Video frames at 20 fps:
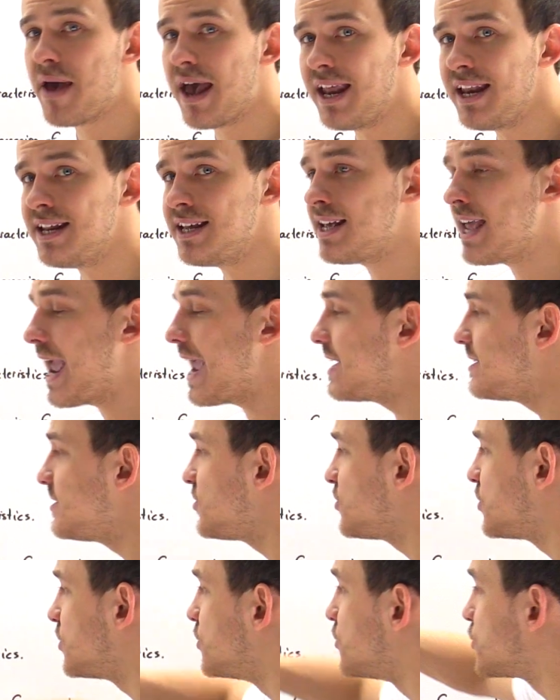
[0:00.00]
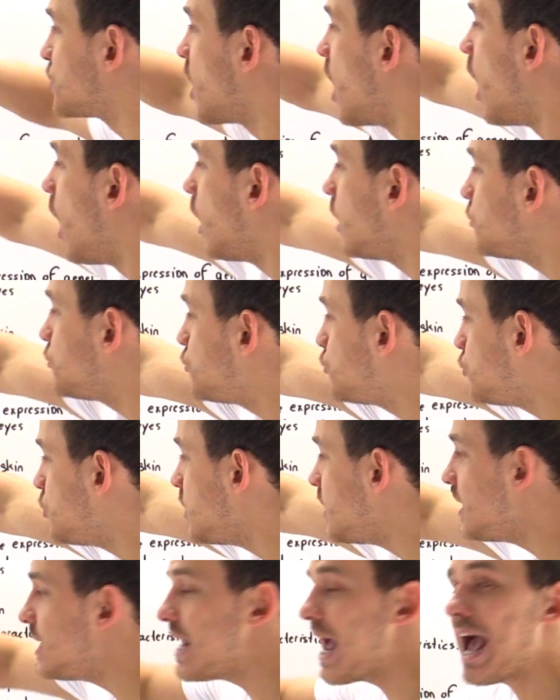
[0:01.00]
many cases, a
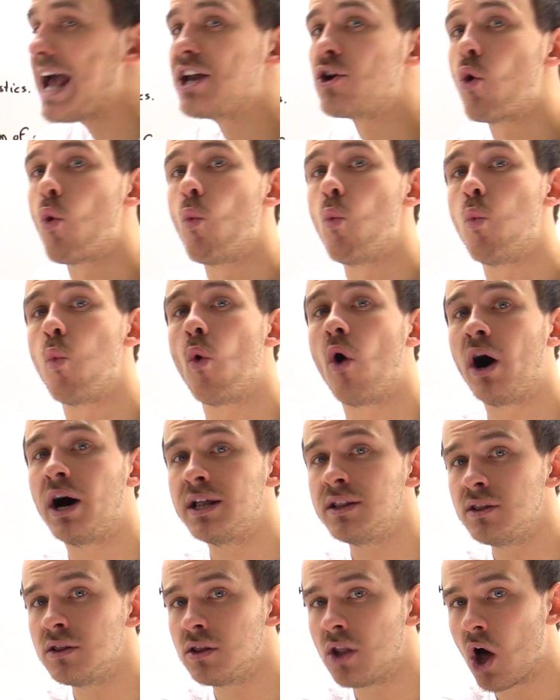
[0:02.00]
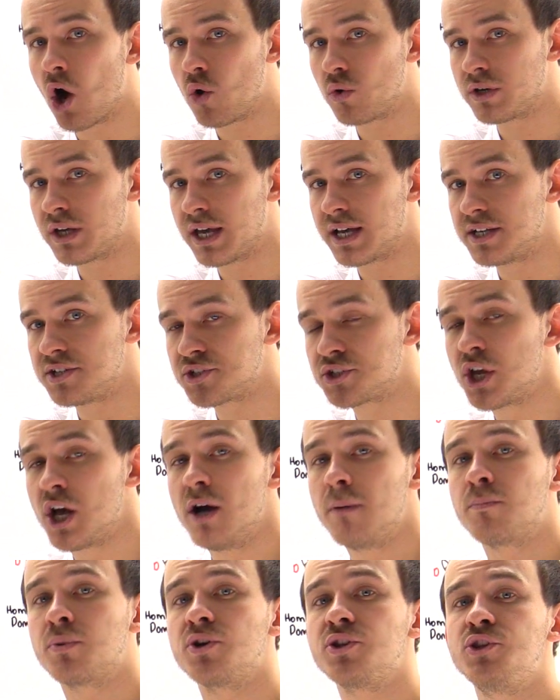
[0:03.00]
gene at one locus
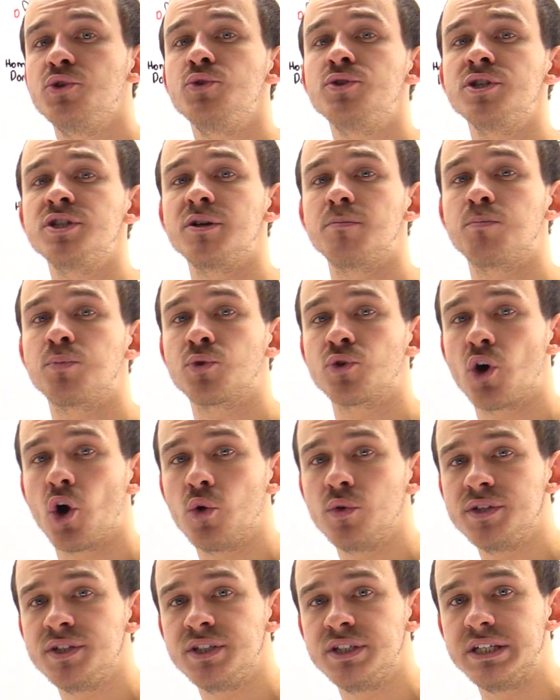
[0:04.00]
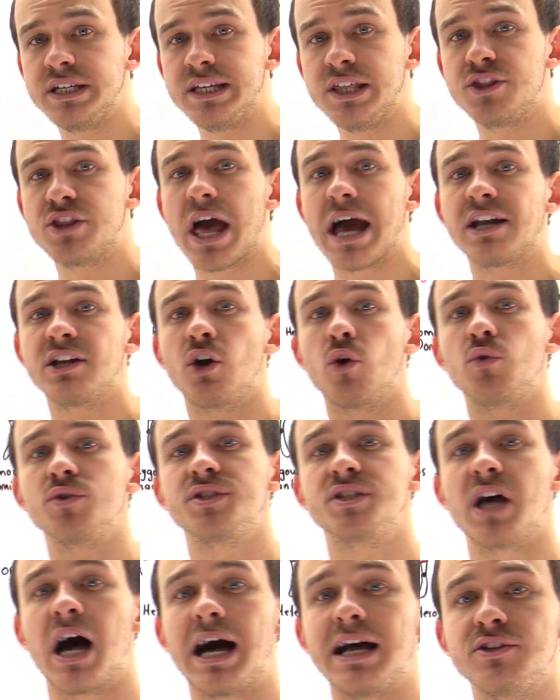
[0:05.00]
produces a protein that
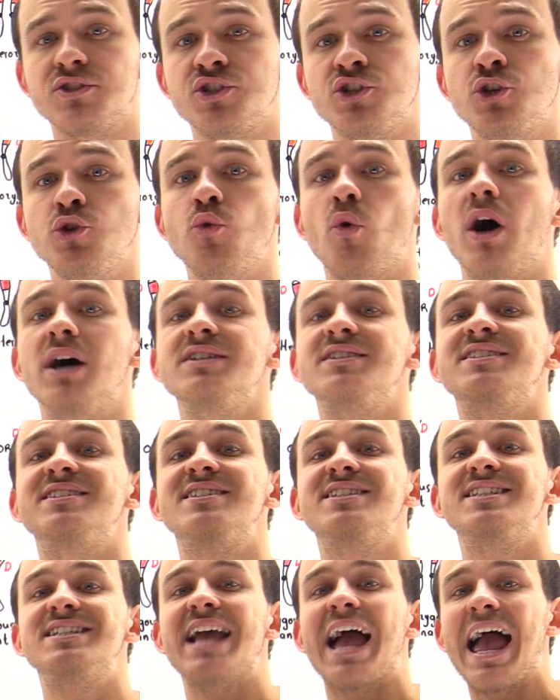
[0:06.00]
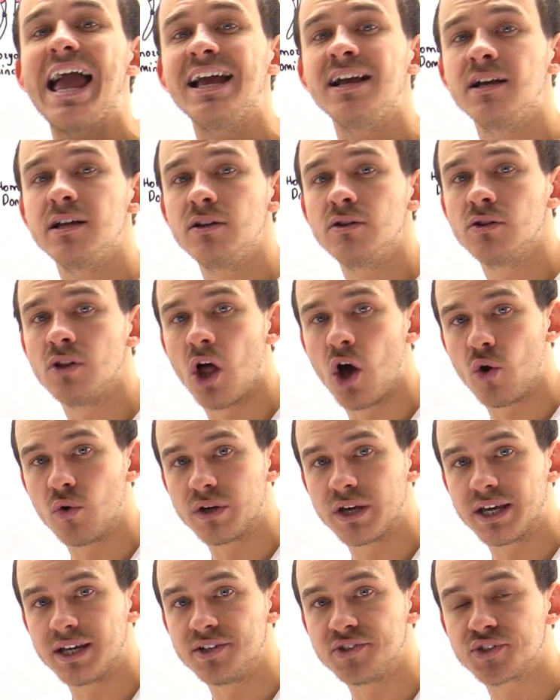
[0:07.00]
goes on to a second
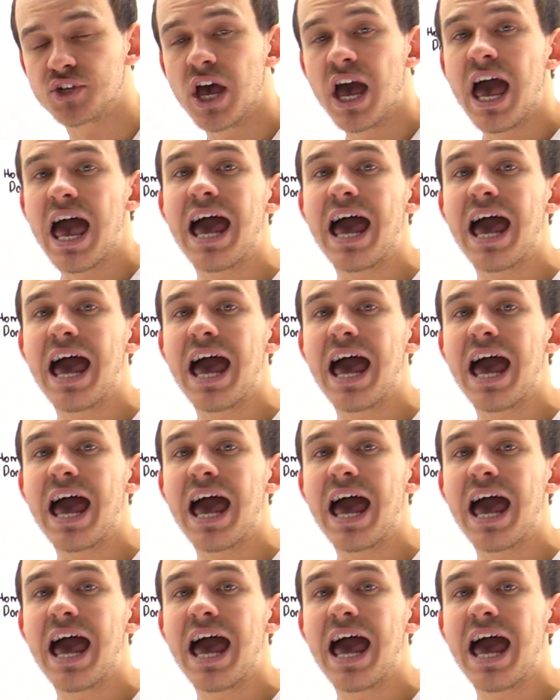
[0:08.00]
locus